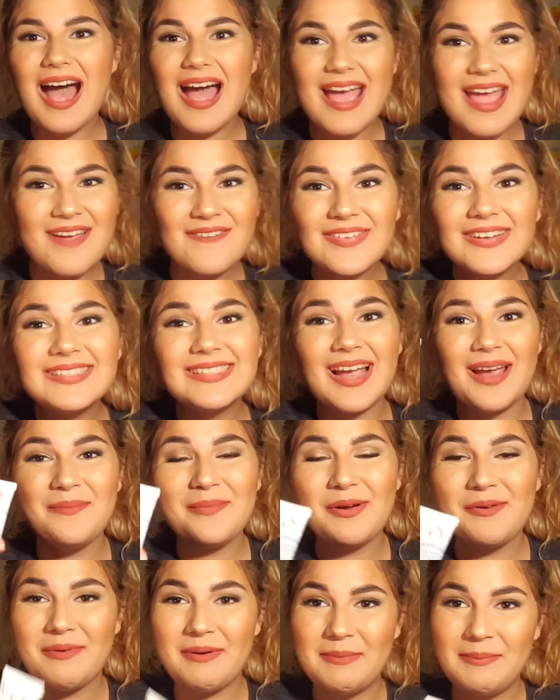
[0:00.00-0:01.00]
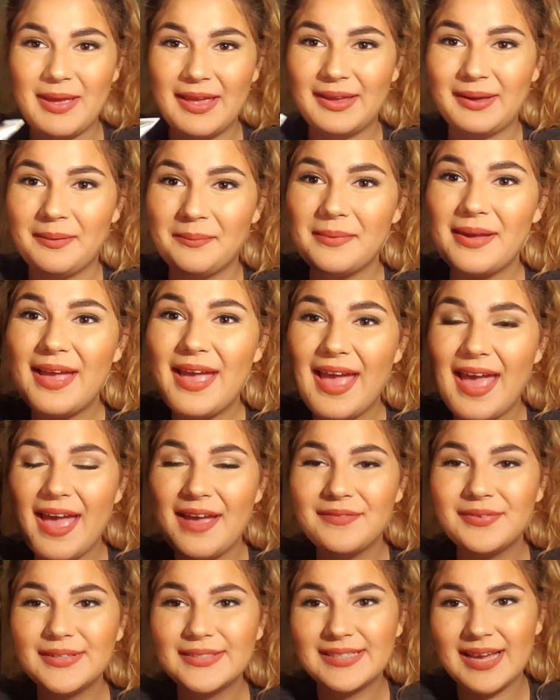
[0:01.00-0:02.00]
every time I wear makeup,
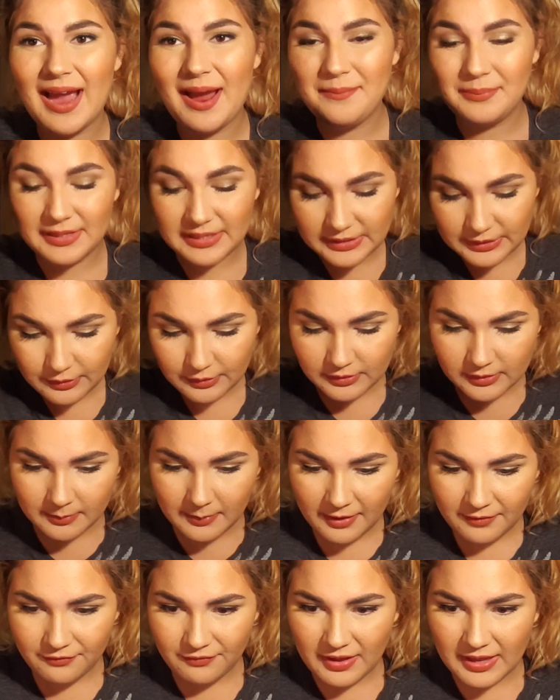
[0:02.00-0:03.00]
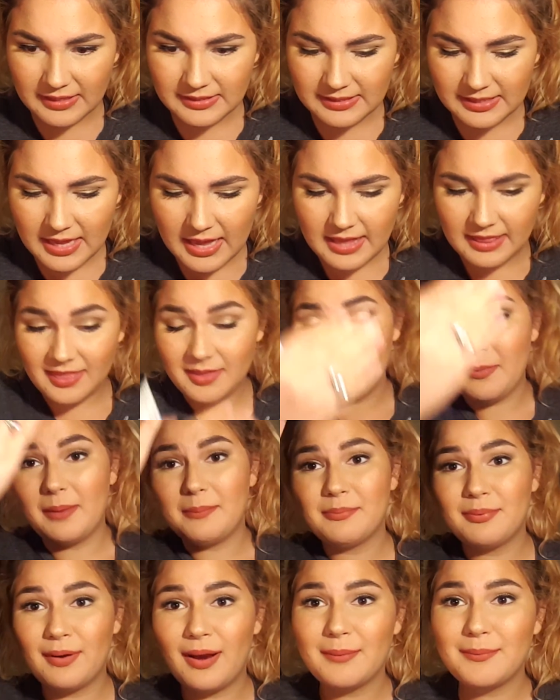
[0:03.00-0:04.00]
every time this goes on my face, then my
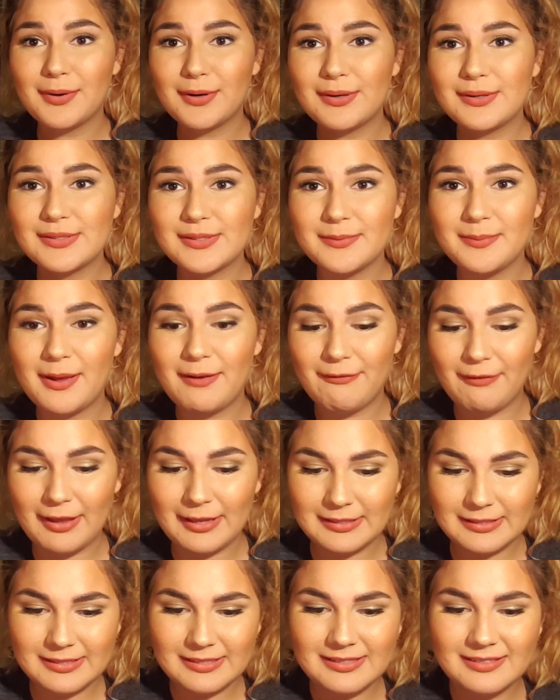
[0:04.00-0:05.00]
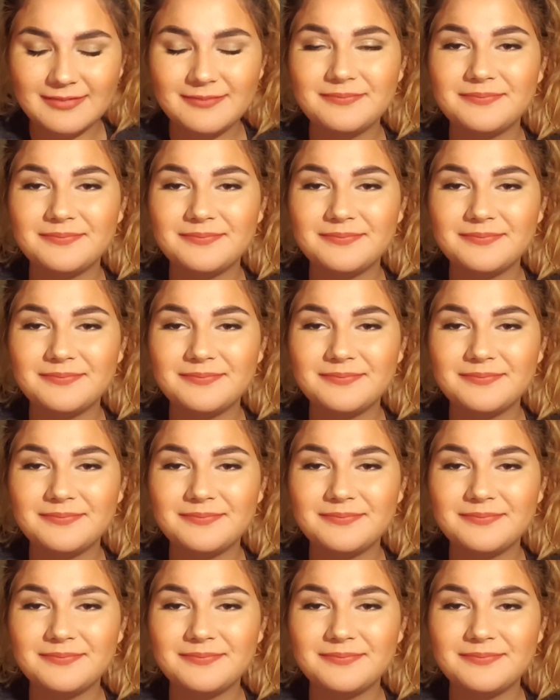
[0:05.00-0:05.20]
primer goes on my face.